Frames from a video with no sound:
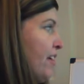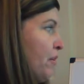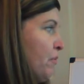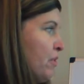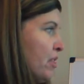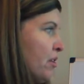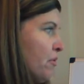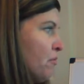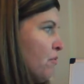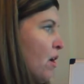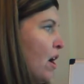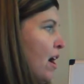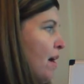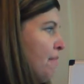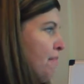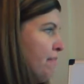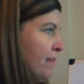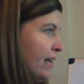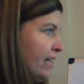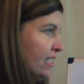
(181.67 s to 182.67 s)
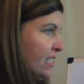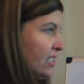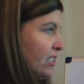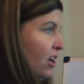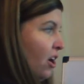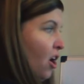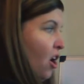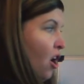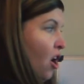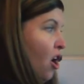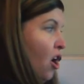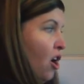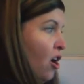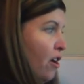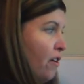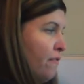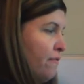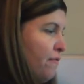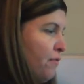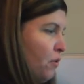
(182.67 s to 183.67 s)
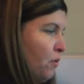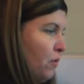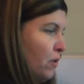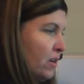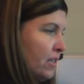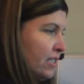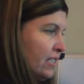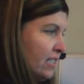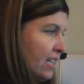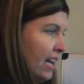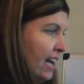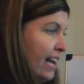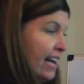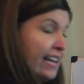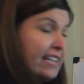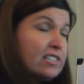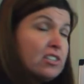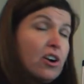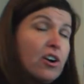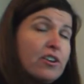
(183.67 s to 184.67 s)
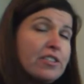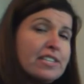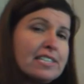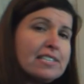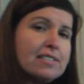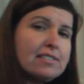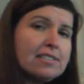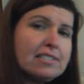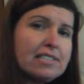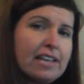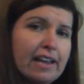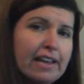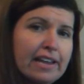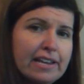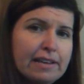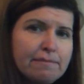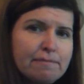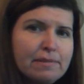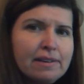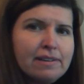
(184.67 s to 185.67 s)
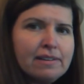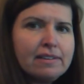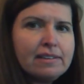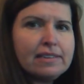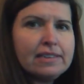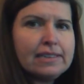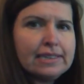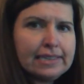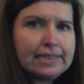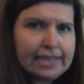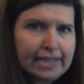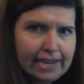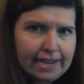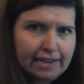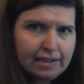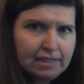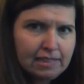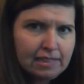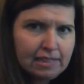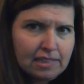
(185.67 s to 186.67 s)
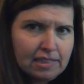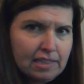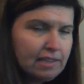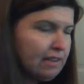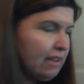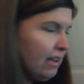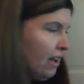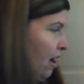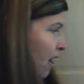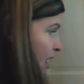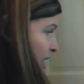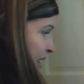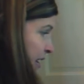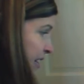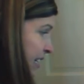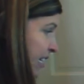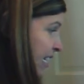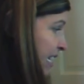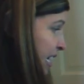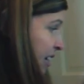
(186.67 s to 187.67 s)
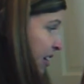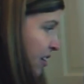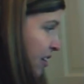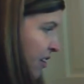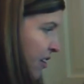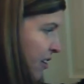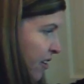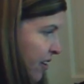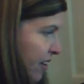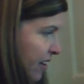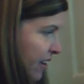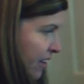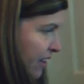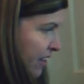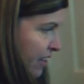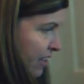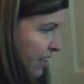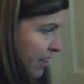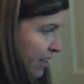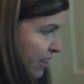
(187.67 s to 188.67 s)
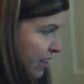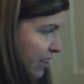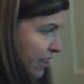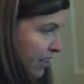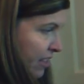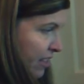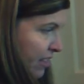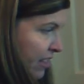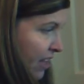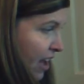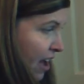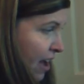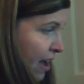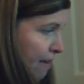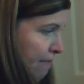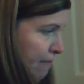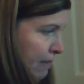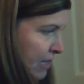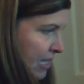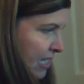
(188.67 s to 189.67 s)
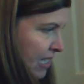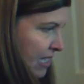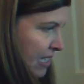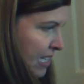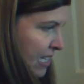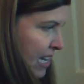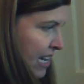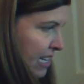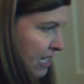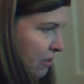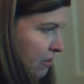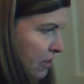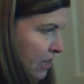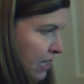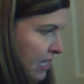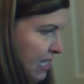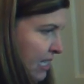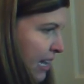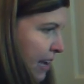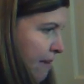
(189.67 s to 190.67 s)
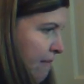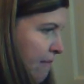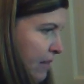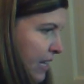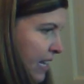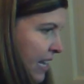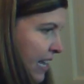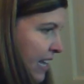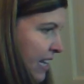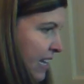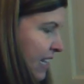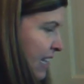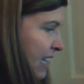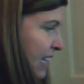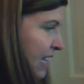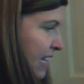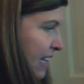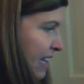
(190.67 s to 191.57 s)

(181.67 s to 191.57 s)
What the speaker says: that with a rhombus, all 4 sides are the same length. On here, the opposite sides are the same length,